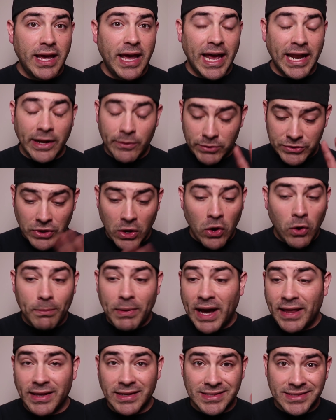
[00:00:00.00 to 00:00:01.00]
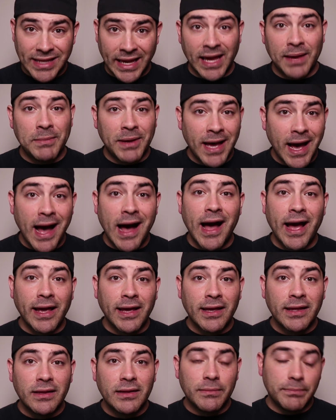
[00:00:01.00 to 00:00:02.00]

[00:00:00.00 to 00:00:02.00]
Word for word: and it was all by the same guy